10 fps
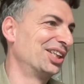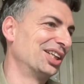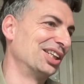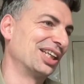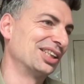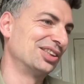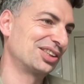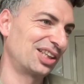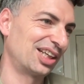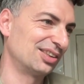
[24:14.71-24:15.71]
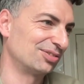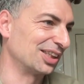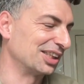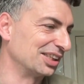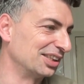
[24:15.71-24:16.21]
Again, just kind of
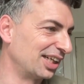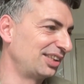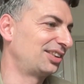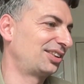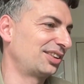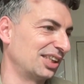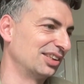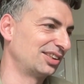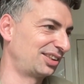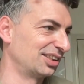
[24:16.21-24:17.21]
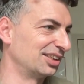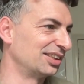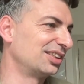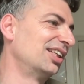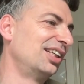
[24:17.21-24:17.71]
a nice, innocent,